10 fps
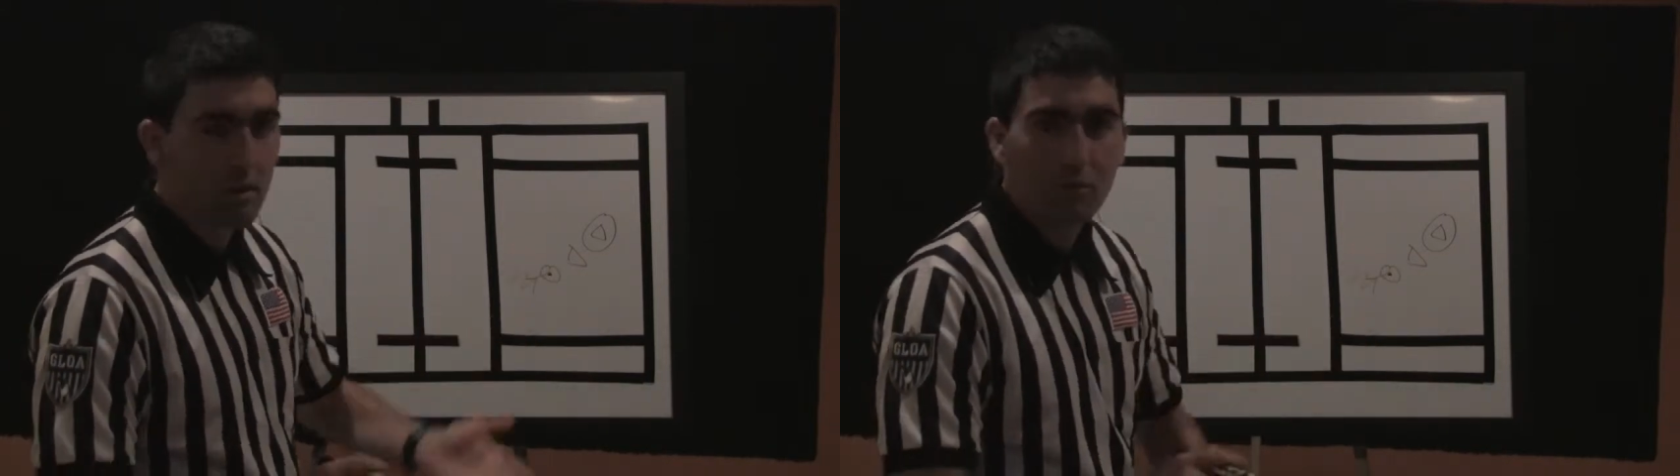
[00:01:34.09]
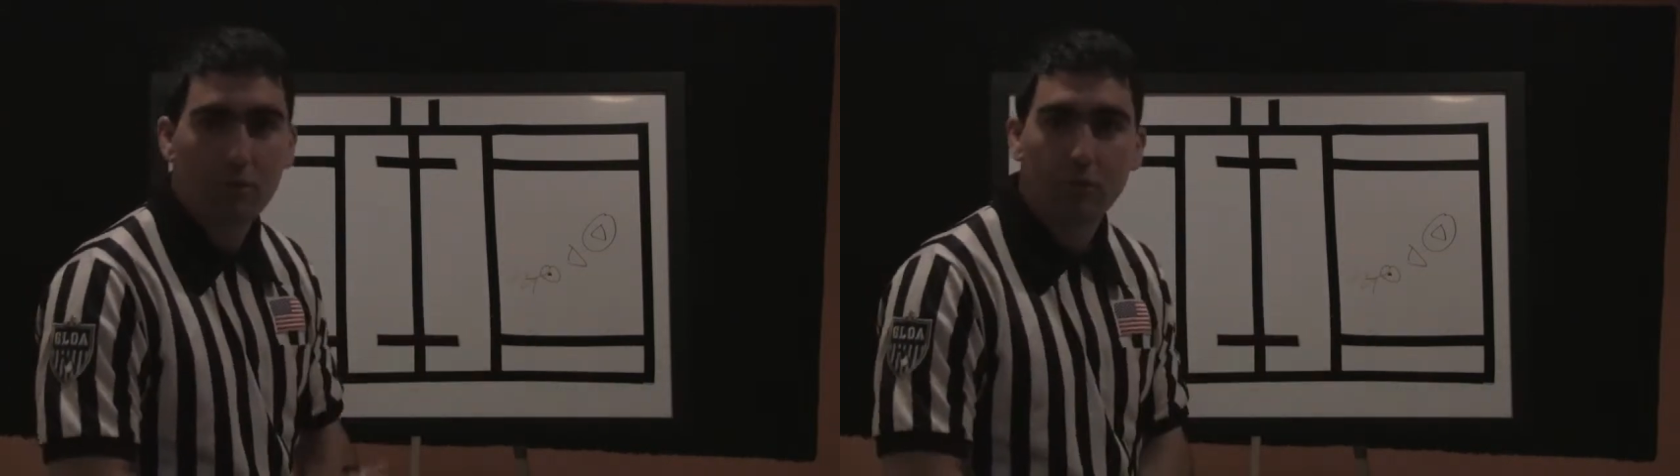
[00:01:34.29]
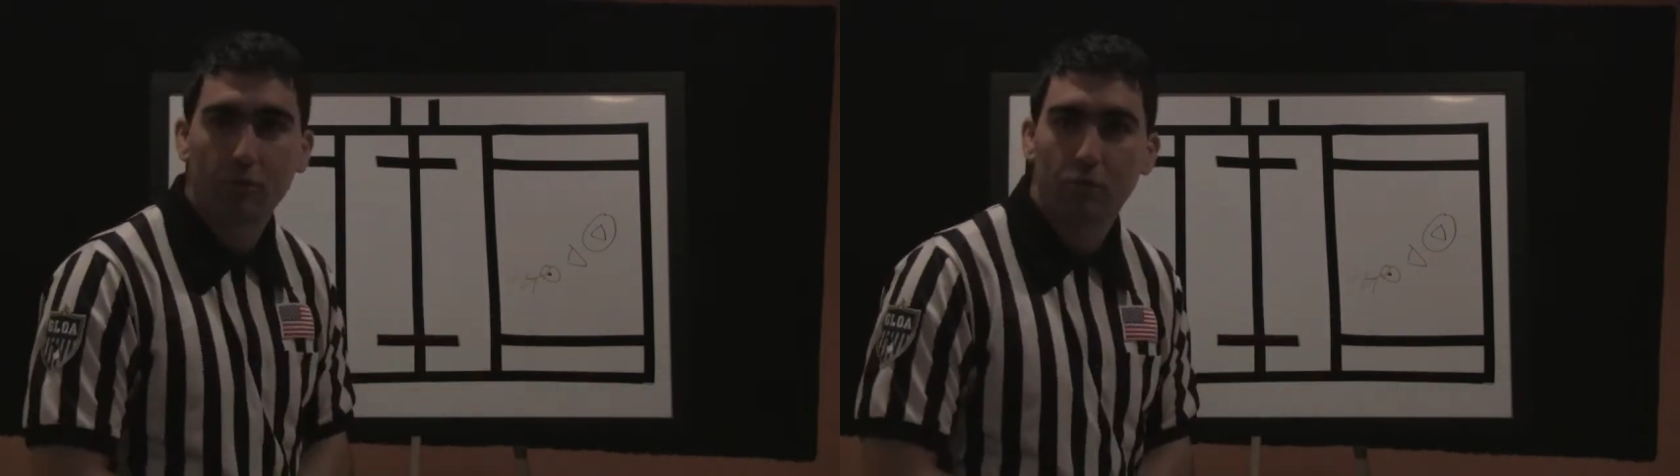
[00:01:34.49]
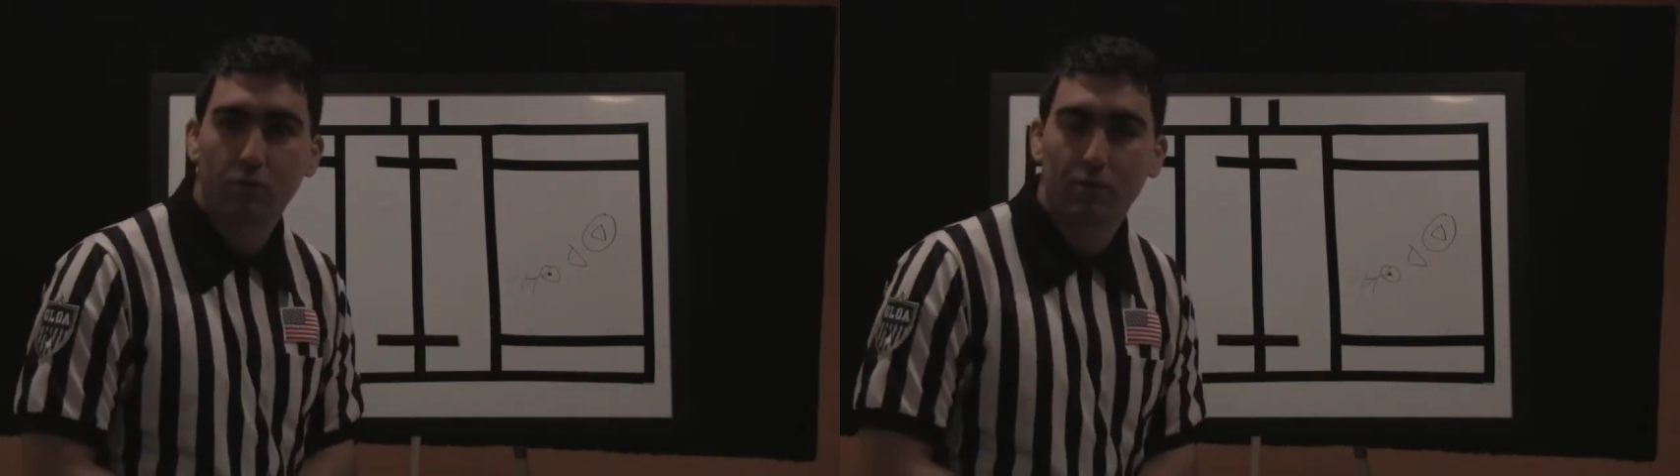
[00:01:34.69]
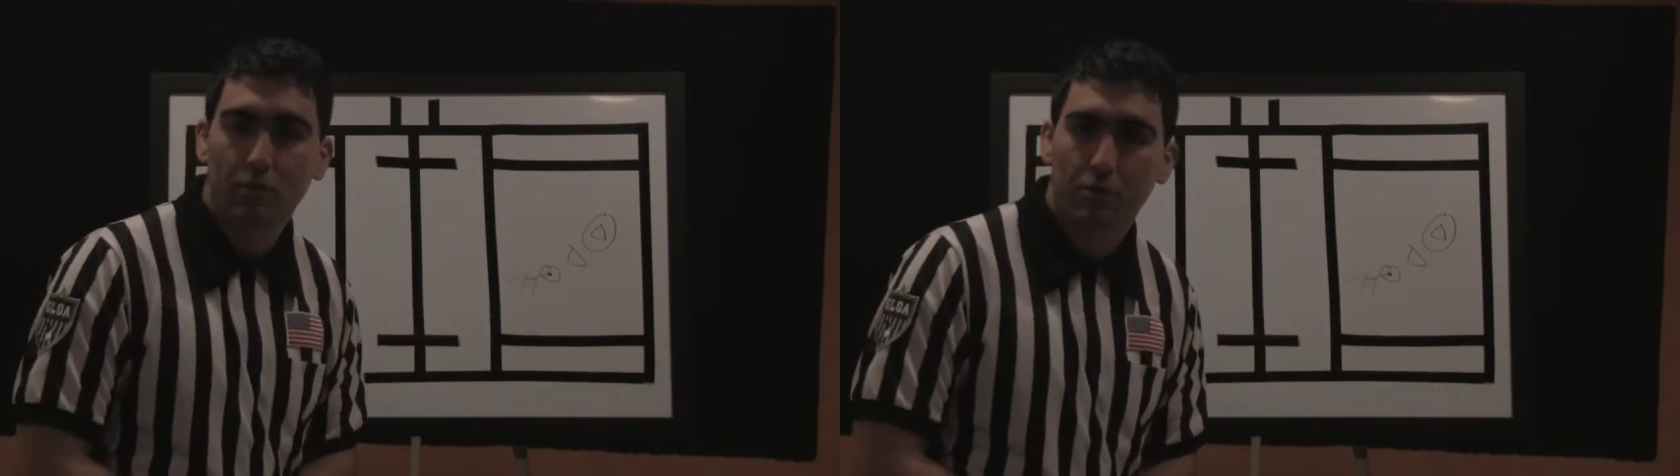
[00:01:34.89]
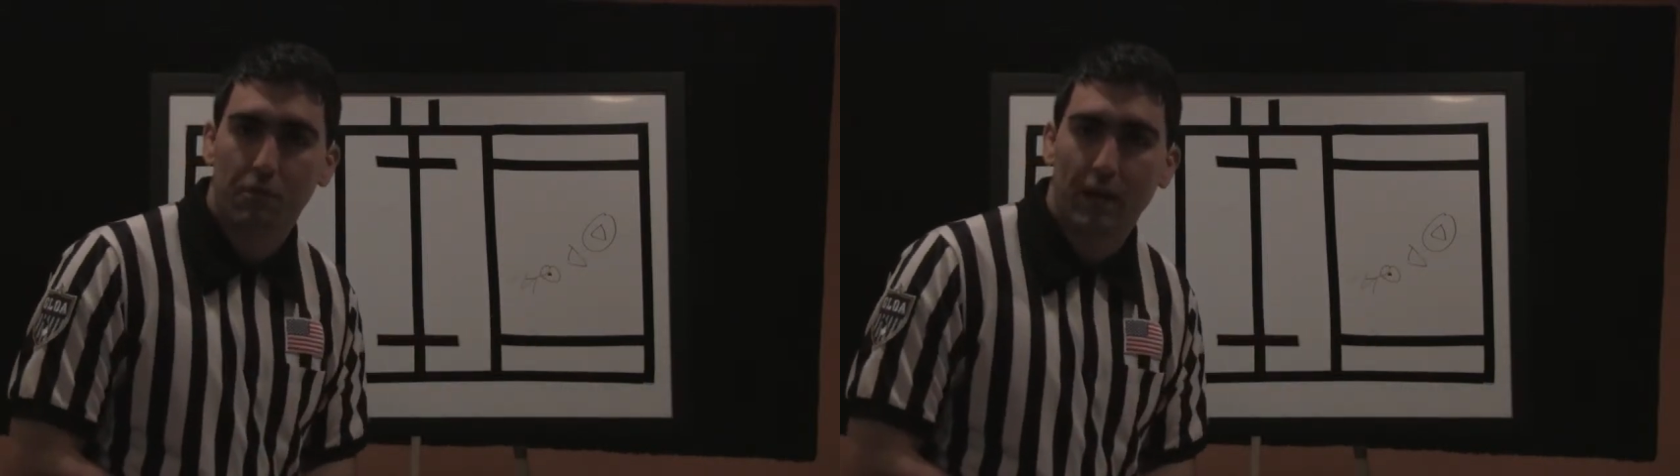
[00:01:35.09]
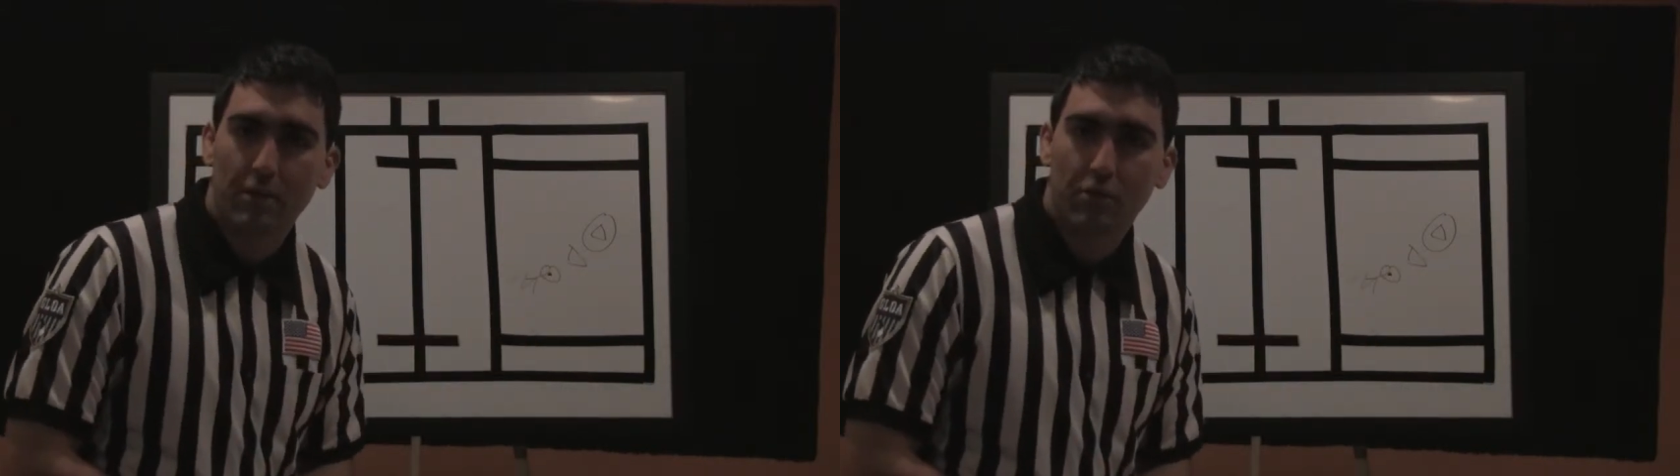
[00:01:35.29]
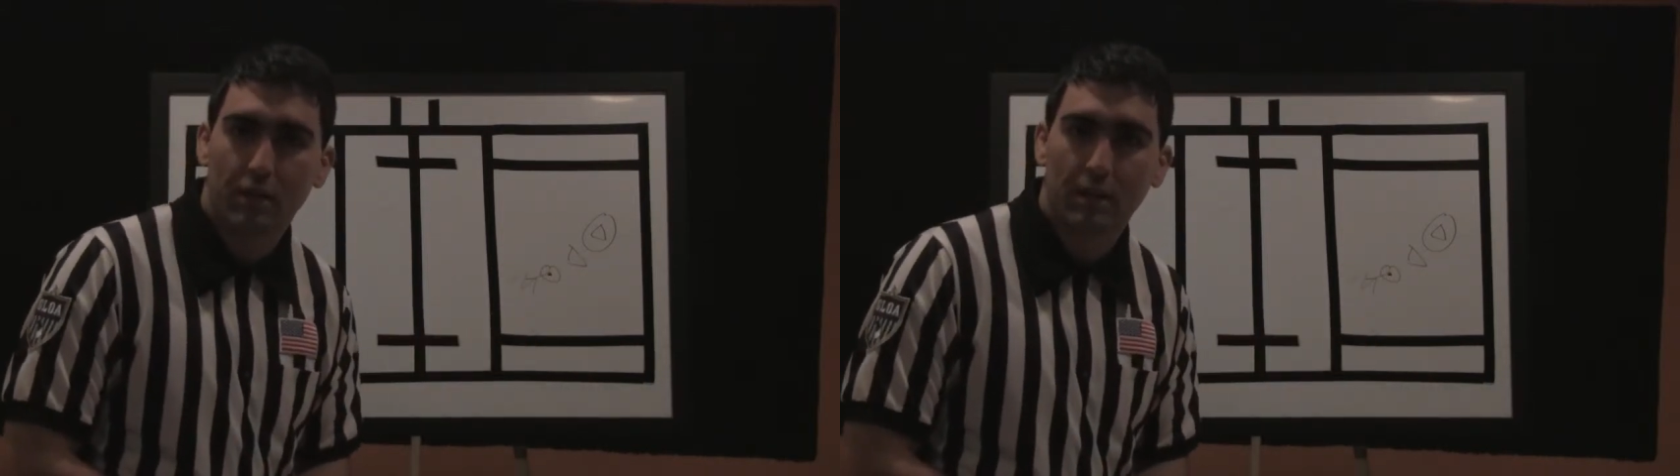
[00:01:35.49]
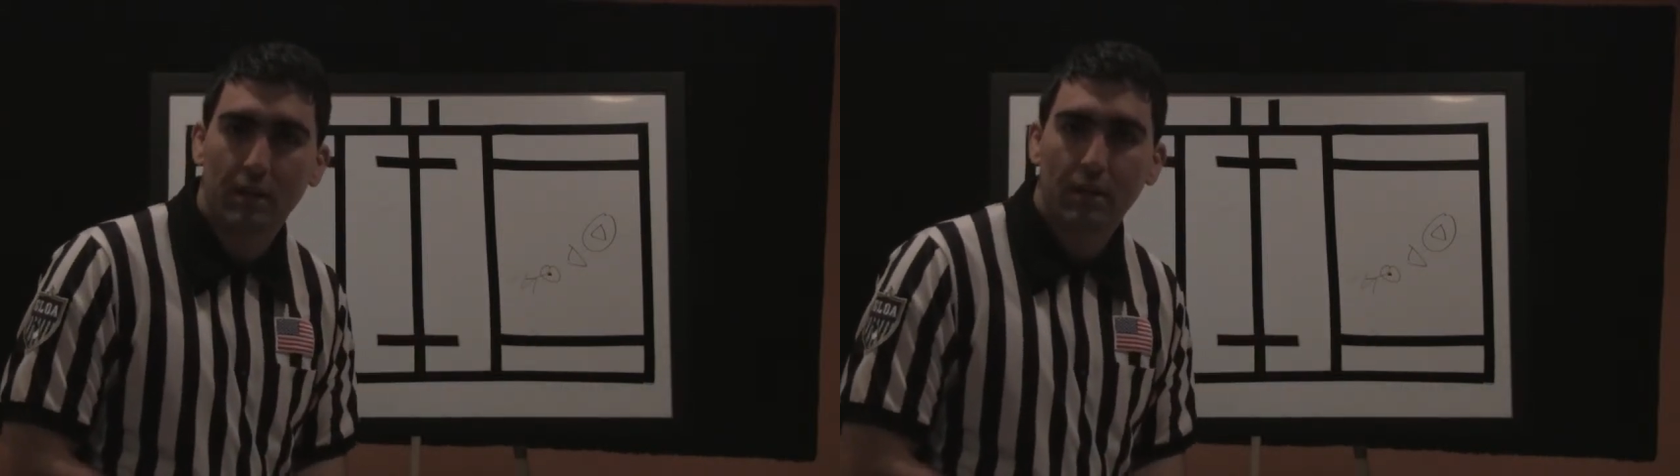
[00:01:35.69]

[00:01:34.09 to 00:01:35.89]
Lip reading: officials are disadvantaging